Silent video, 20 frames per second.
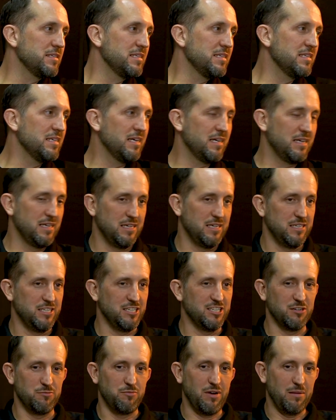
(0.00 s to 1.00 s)
You
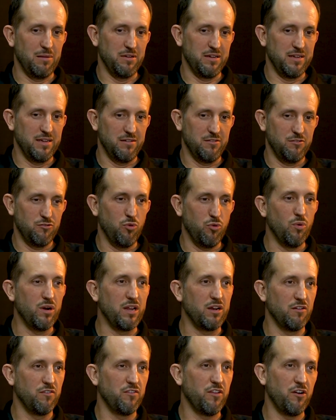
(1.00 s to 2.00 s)
could probably get
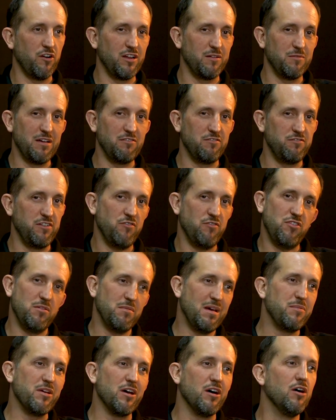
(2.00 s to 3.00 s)
20 or 30, maybe 50,
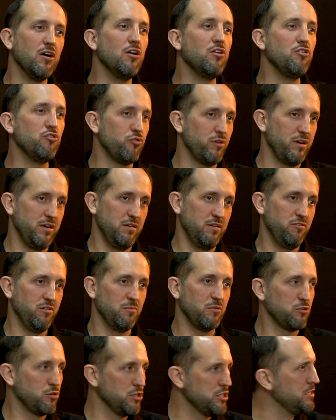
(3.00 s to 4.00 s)
maybe 100 from
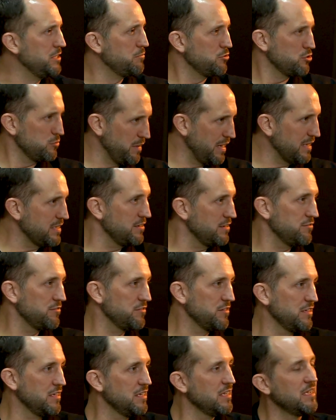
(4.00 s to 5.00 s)
a Christian perspective.
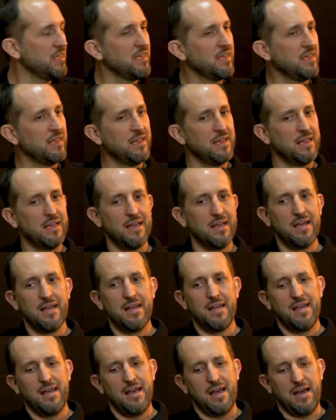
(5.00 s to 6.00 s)

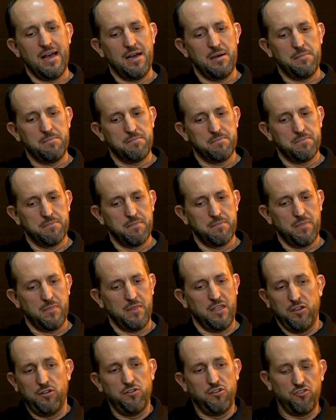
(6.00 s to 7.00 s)

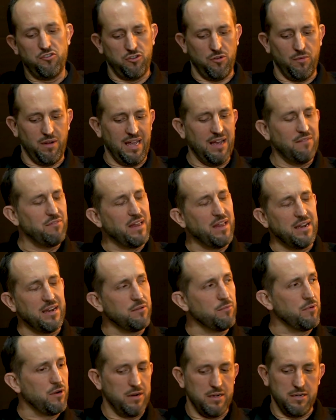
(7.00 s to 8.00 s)
You just don't have that
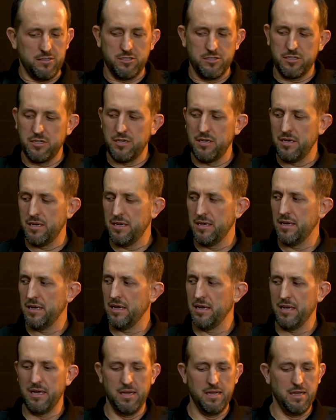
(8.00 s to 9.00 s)
anywhere else.
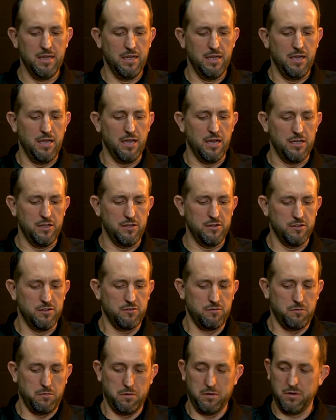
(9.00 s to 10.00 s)
You just
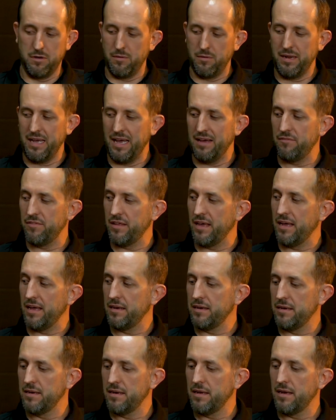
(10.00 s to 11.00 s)
don't have
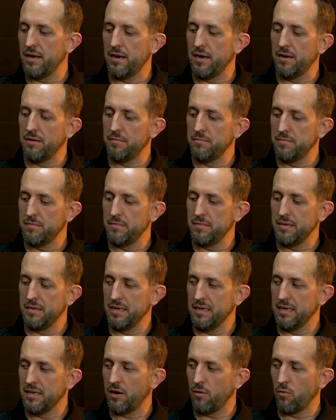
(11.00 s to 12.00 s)
that
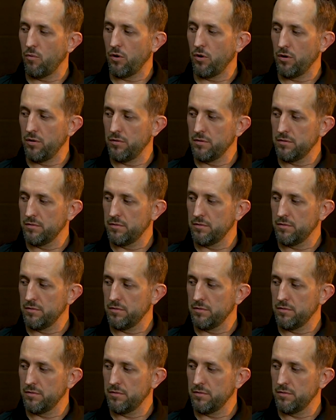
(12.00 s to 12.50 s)
in our world.